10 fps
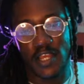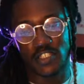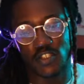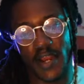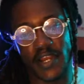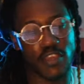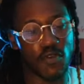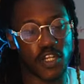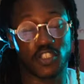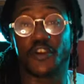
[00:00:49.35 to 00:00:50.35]
So right now, you want
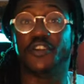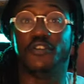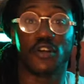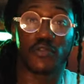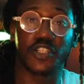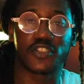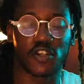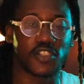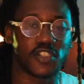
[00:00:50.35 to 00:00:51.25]
to start to do your research